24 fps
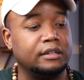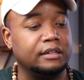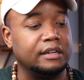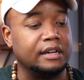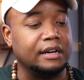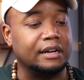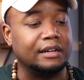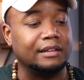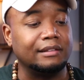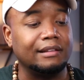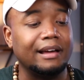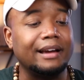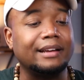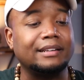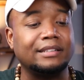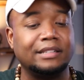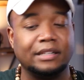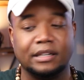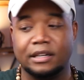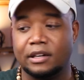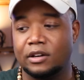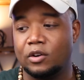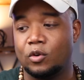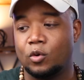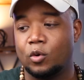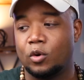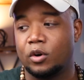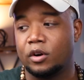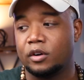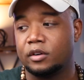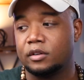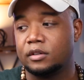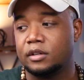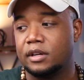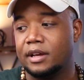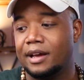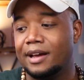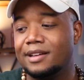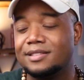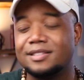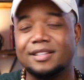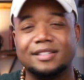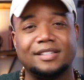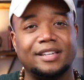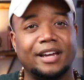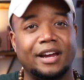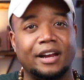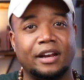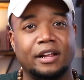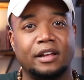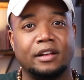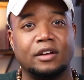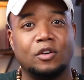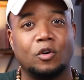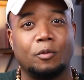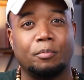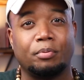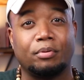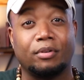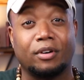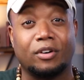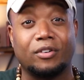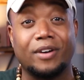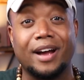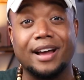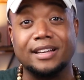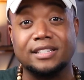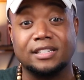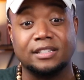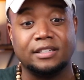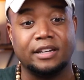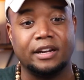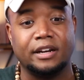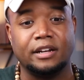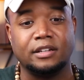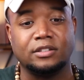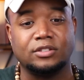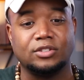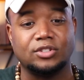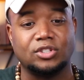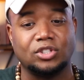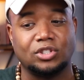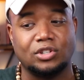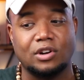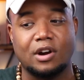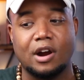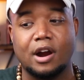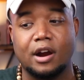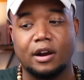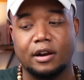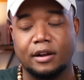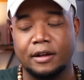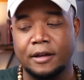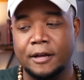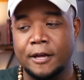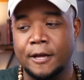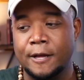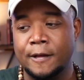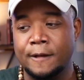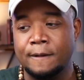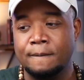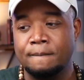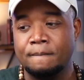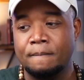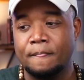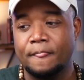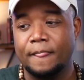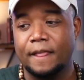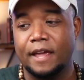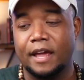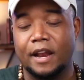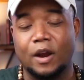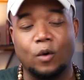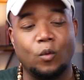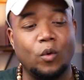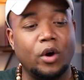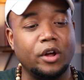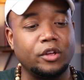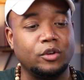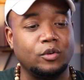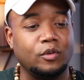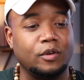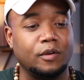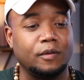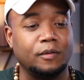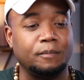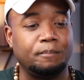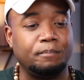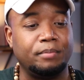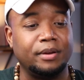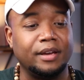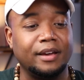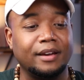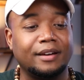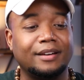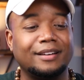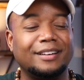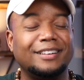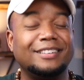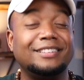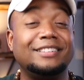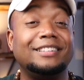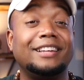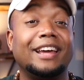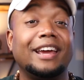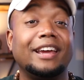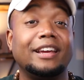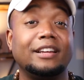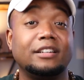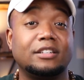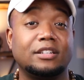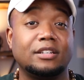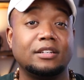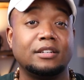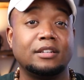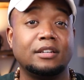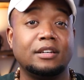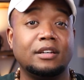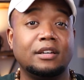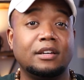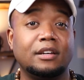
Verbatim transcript: neglecting or hesitating or procrastinating to start. And I want you to pick a date.